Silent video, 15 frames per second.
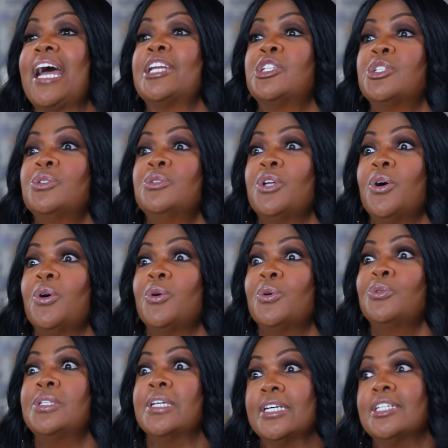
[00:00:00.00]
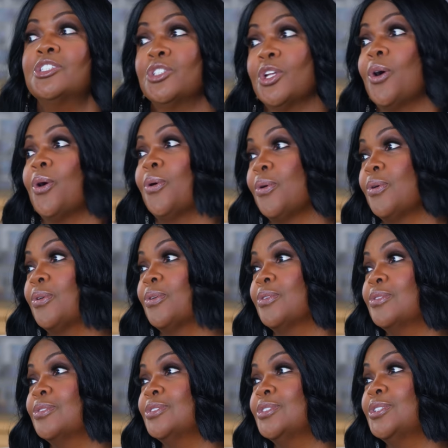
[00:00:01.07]
I do know who does know.
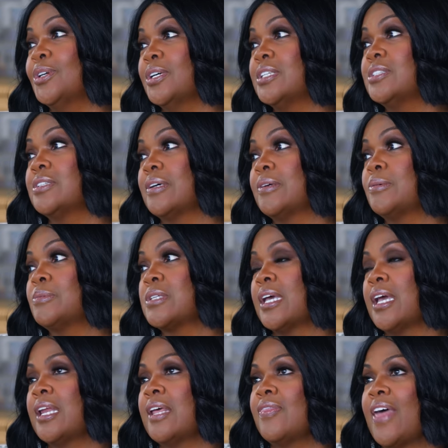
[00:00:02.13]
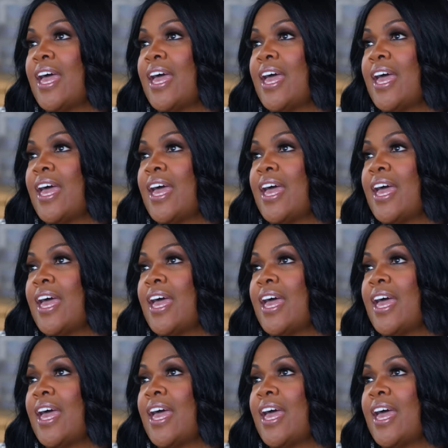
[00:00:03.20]
Yeah. You understand what I'm saying? Mm-hmm. And